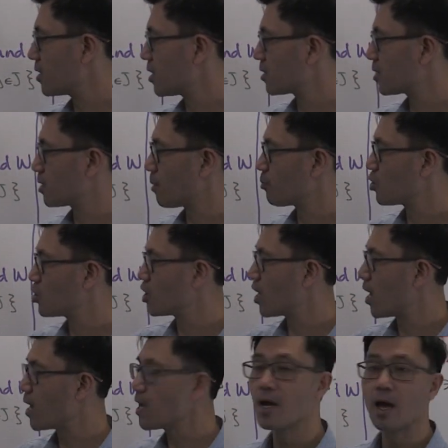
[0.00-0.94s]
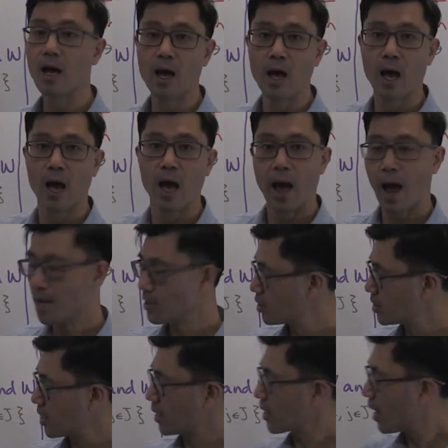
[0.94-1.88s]
times wj, and you
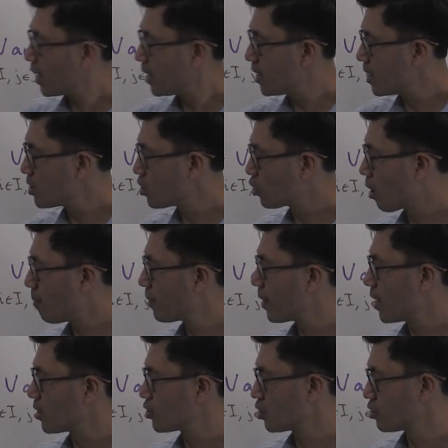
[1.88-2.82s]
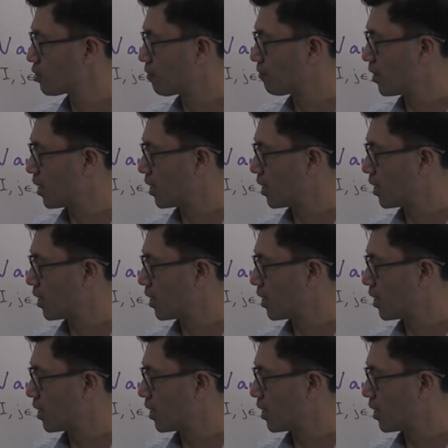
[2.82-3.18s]
take linear combinations of